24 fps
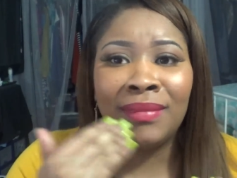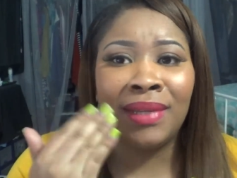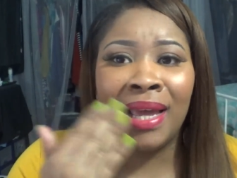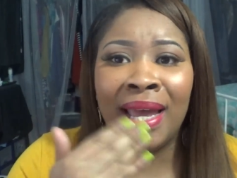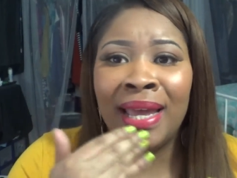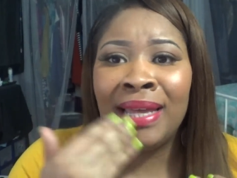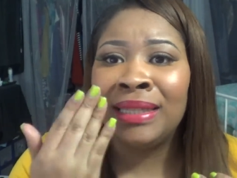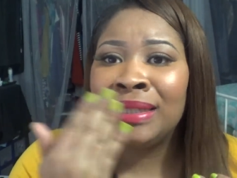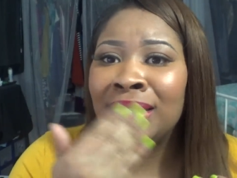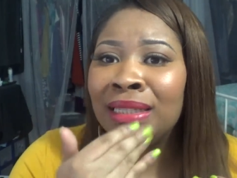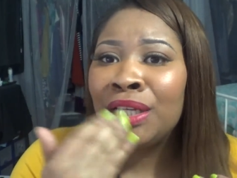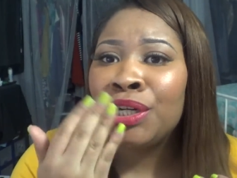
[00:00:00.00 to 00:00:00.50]

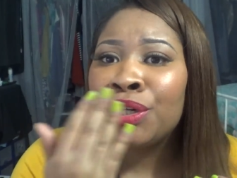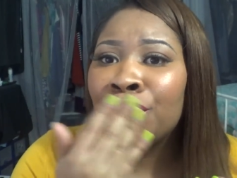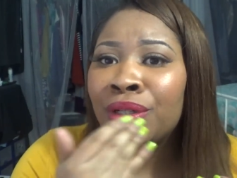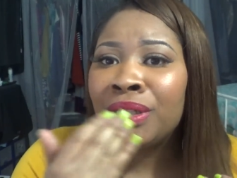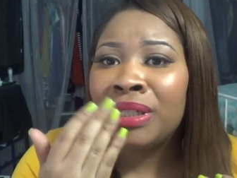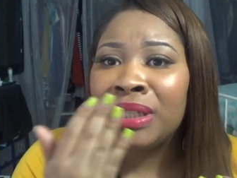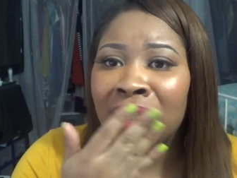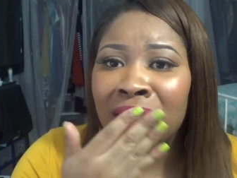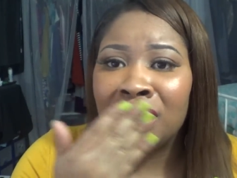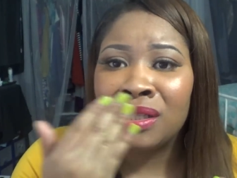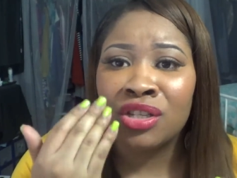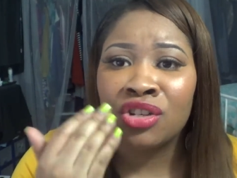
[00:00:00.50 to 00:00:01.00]
And
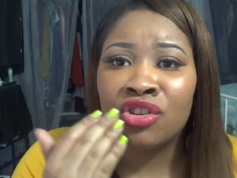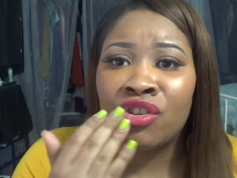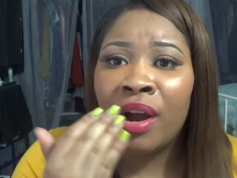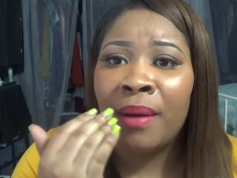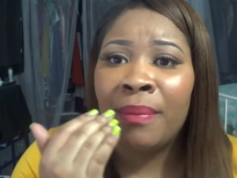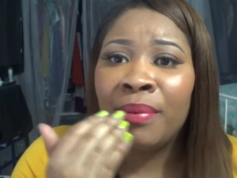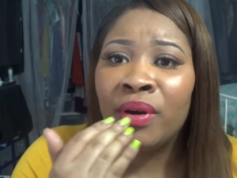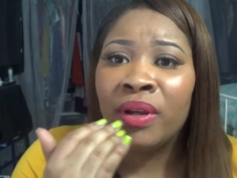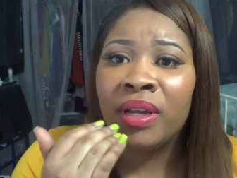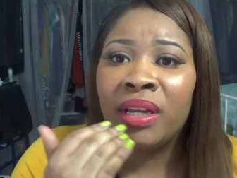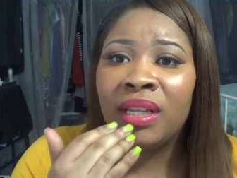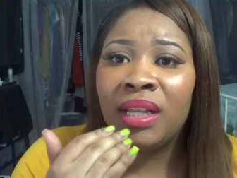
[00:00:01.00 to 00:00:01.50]
literally, scrub
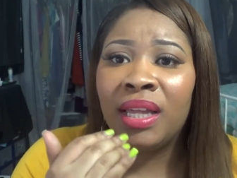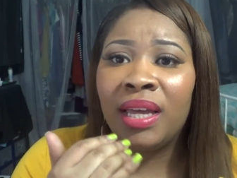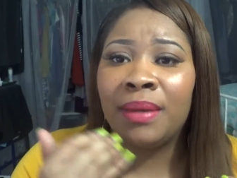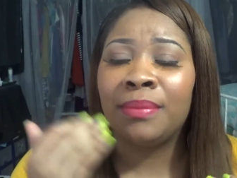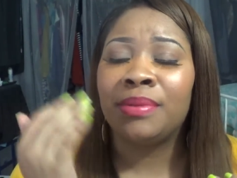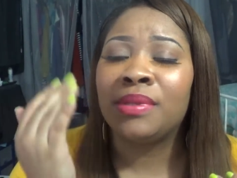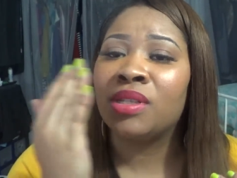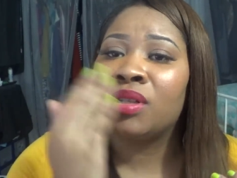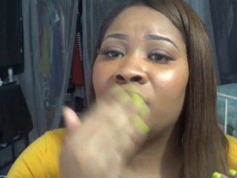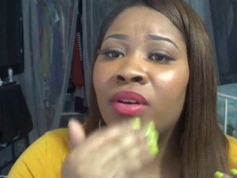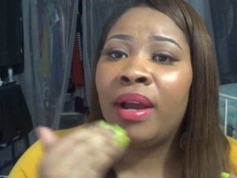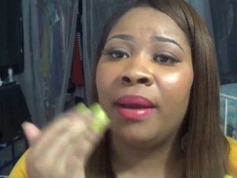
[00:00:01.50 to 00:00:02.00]
it on your
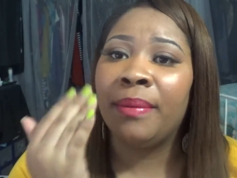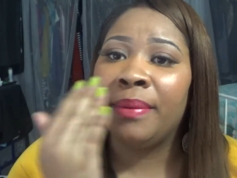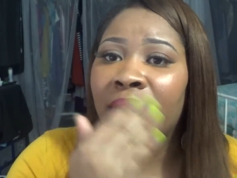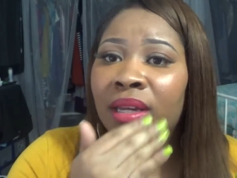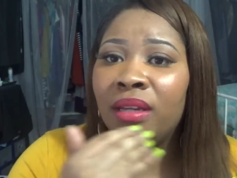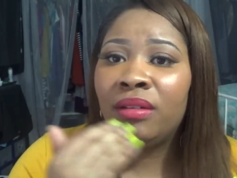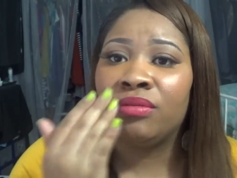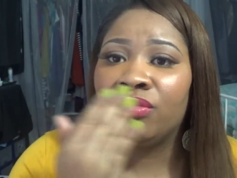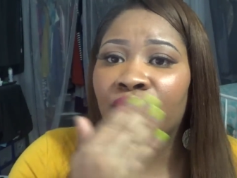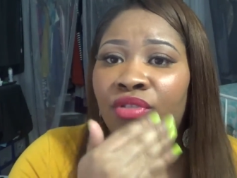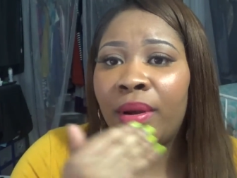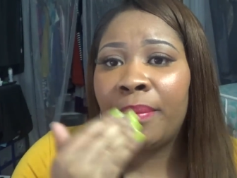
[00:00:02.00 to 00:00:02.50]
lips. Scrub
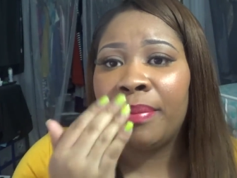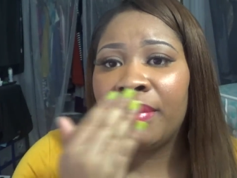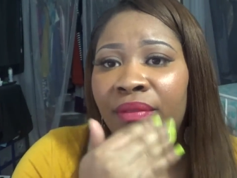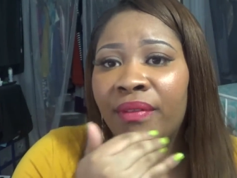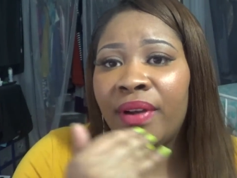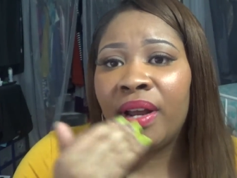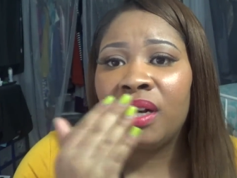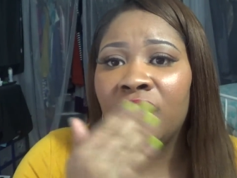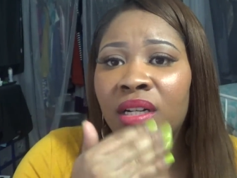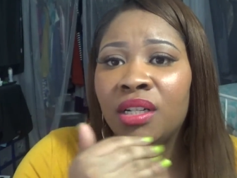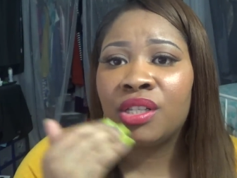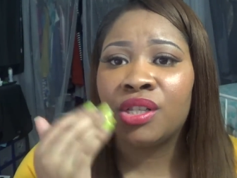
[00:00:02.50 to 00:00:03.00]
it, rub it
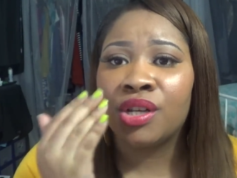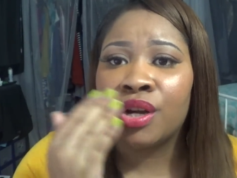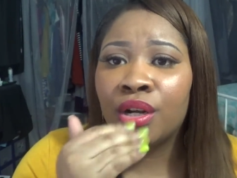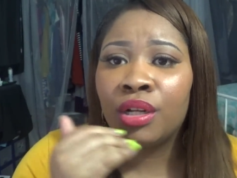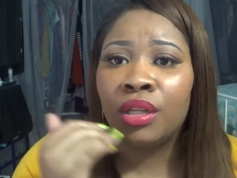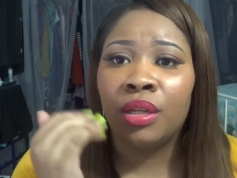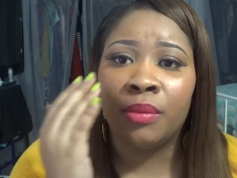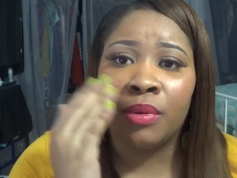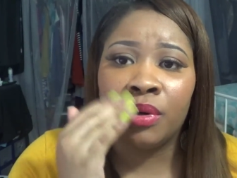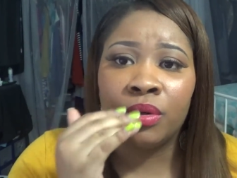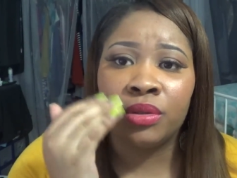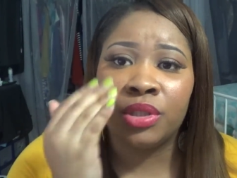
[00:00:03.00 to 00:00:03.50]
around in a
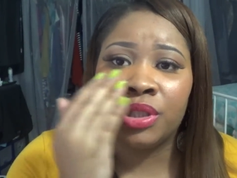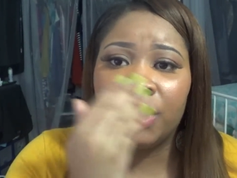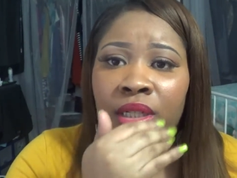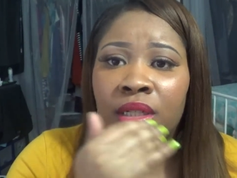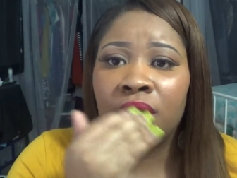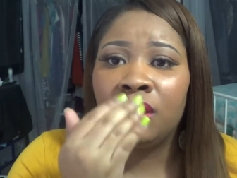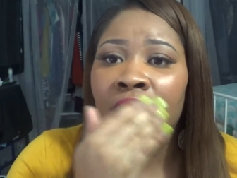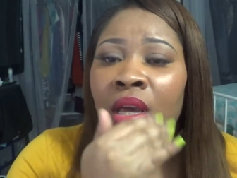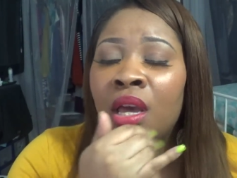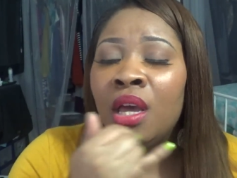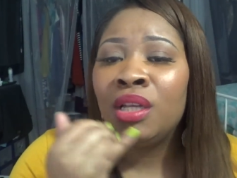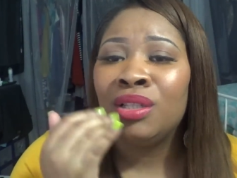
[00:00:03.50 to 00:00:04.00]
circular
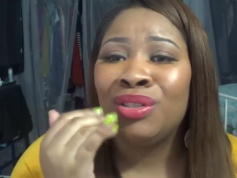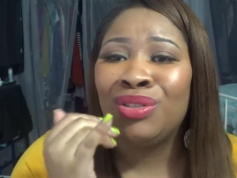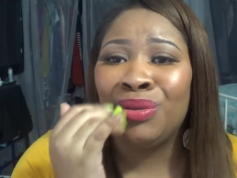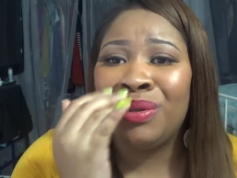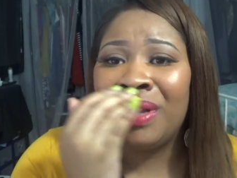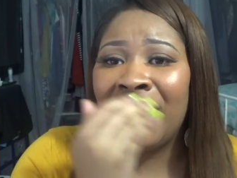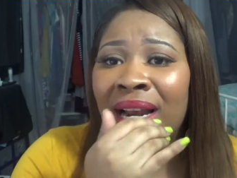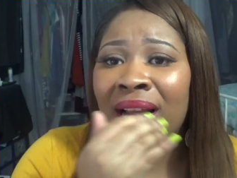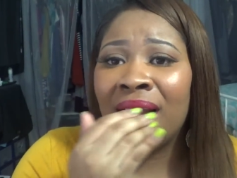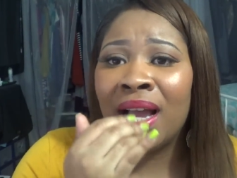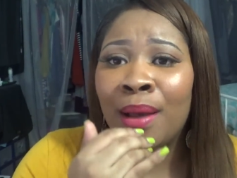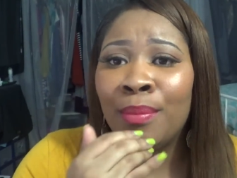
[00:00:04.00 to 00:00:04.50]
motion. Do
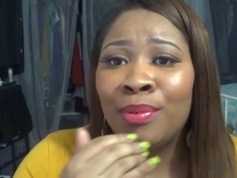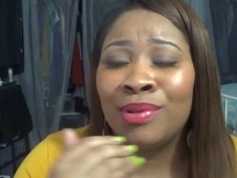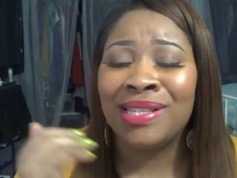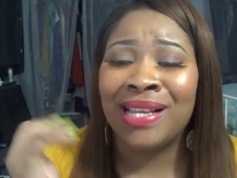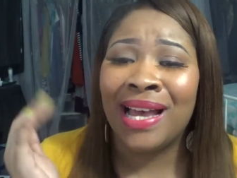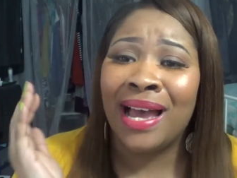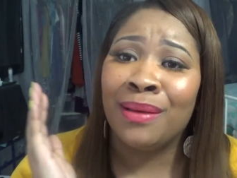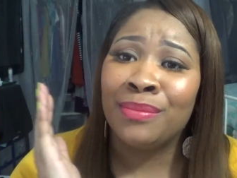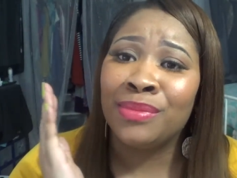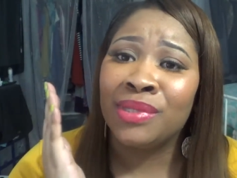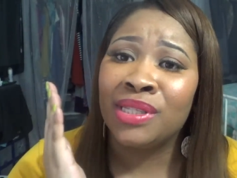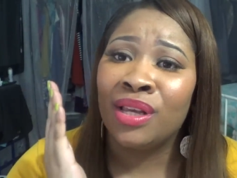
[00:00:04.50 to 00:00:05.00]
that a couple
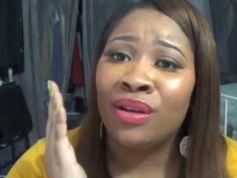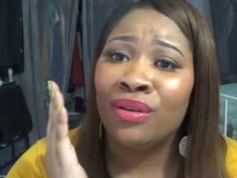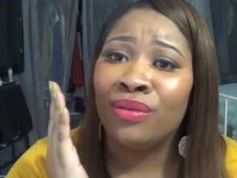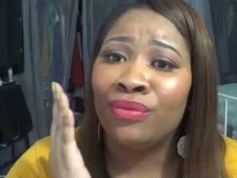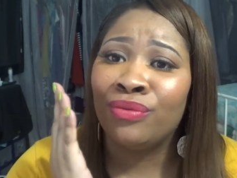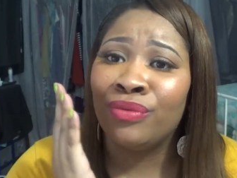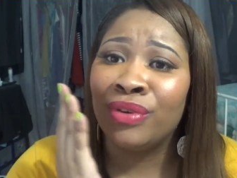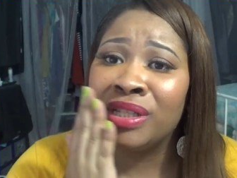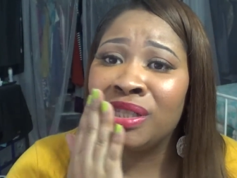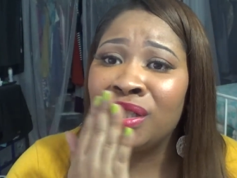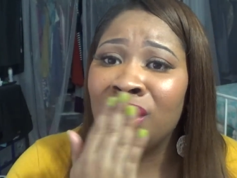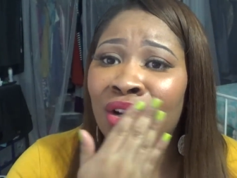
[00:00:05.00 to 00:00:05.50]
times.
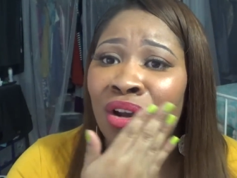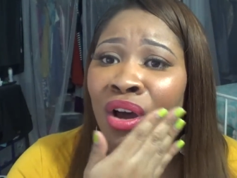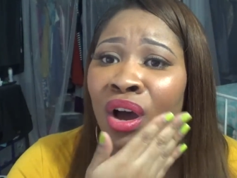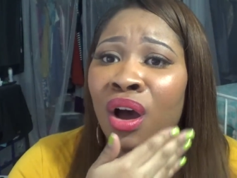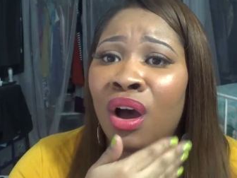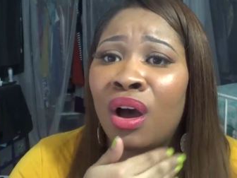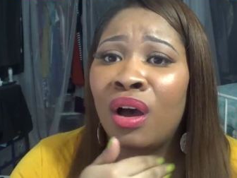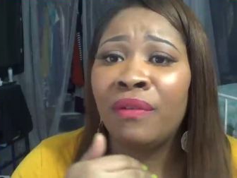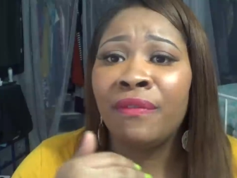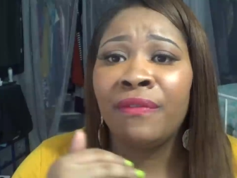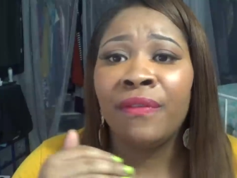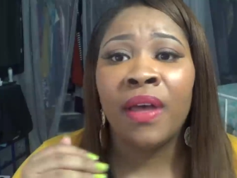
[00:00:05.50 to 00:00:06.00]
Rinse it
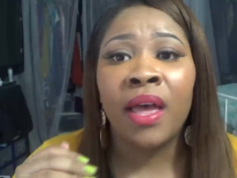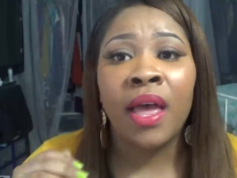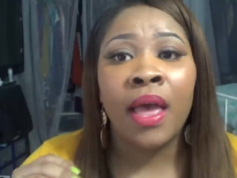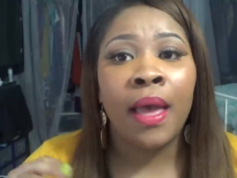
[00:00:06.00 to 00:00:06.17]
off.